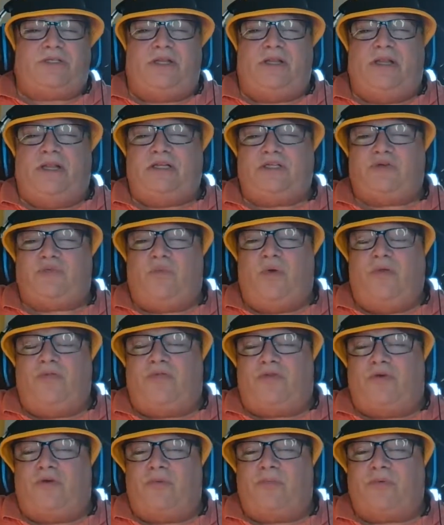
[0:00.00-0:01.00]
then let's run
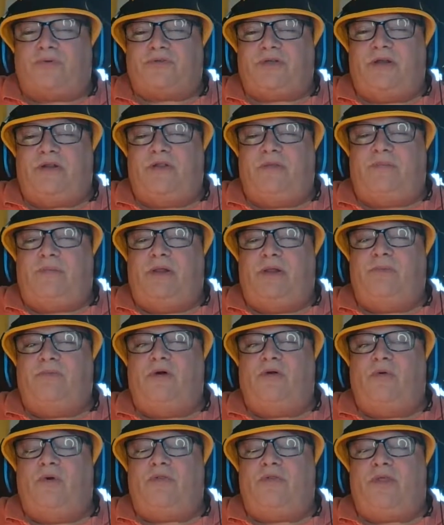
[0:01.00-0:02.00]
30% of the
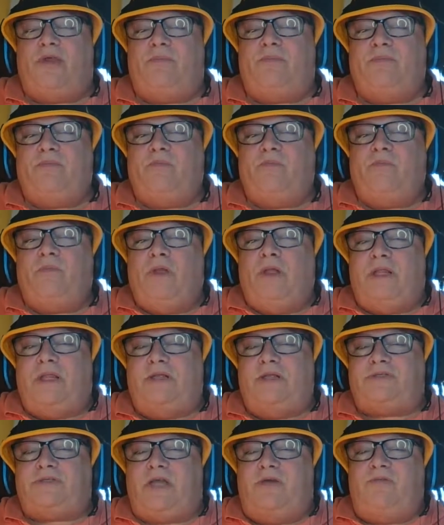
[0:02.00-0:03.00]
playbook with him.
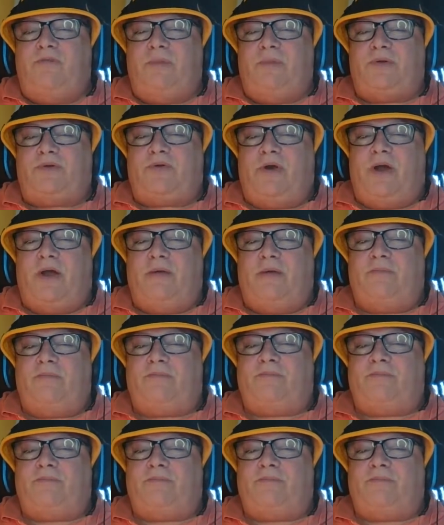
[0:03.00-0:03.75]
Let's give him a try.